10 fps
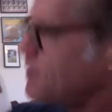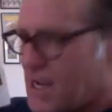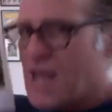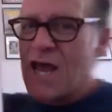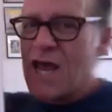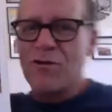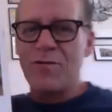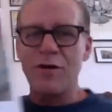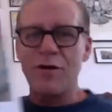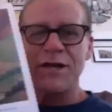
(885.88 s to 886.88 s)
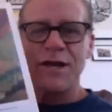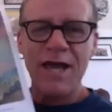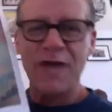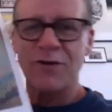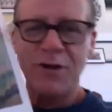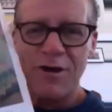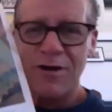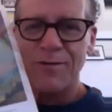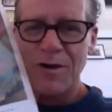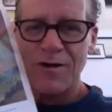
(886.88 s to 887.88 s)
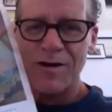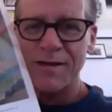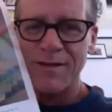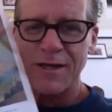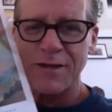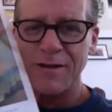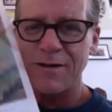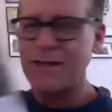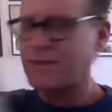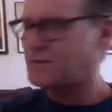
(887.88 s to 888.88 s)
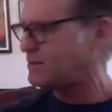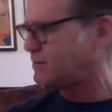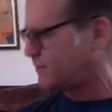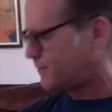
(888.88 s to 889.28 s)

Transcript: Yeah, we're moving again. We're going. We're going. Thank you, little engine.